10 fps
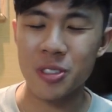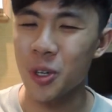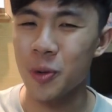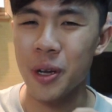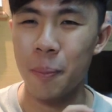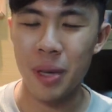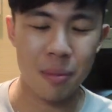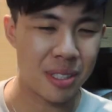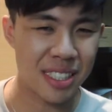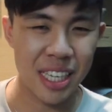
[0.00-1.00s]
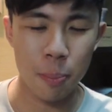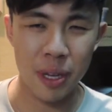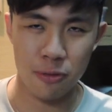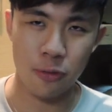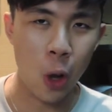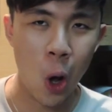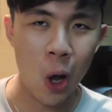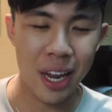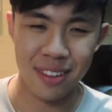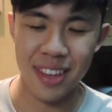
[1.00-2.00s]
it's not really a big
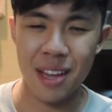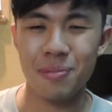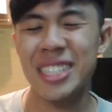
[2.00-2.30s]
flaw like that,